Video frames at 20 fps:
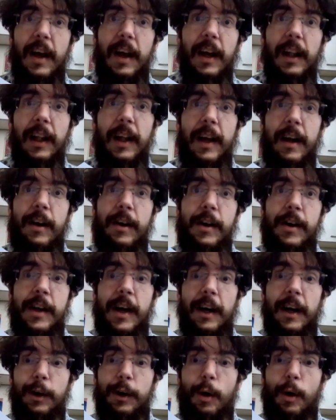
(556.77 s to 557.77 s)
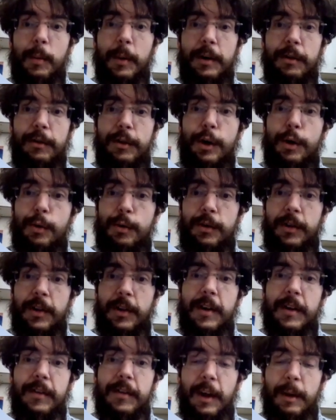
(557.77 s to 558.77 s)
clear, not always used
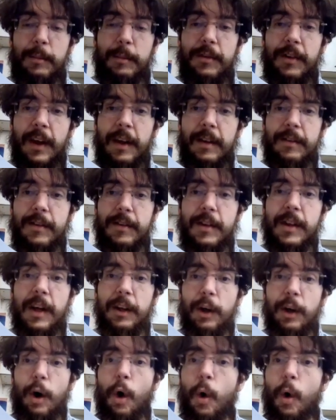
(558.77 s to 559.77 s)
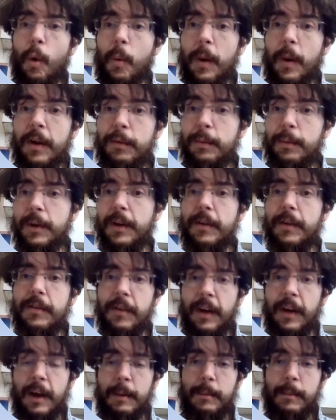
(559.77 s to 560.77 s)
in the same sense, and not always with the
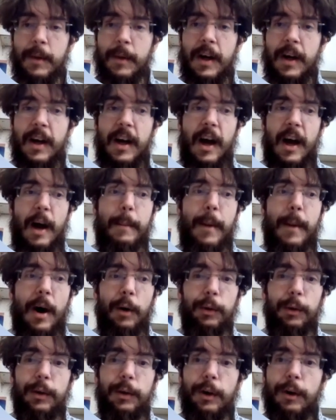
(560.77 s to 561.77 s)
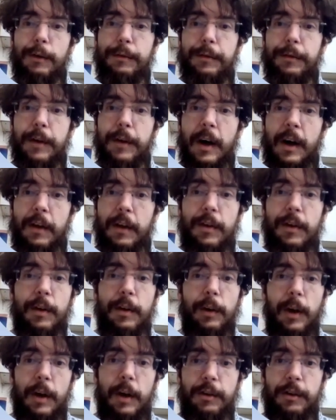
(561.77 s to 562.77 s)
same amount of
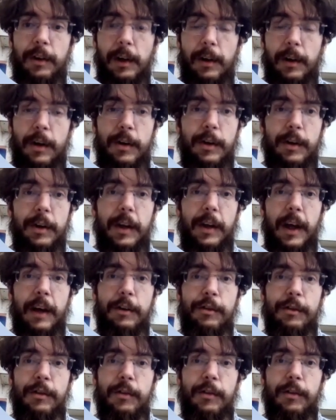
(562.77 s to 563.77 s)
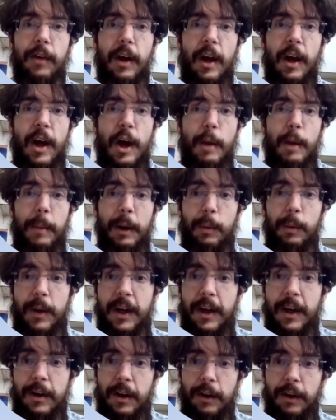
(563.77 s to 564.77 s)
theological connotations. But we
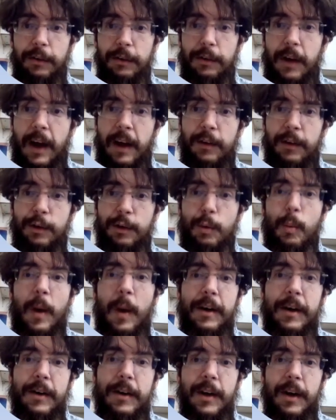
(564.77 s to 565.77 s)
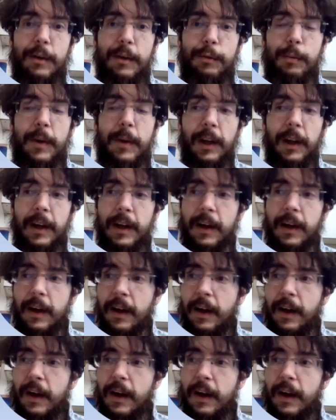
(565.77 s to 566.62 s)
can also ask whether there's really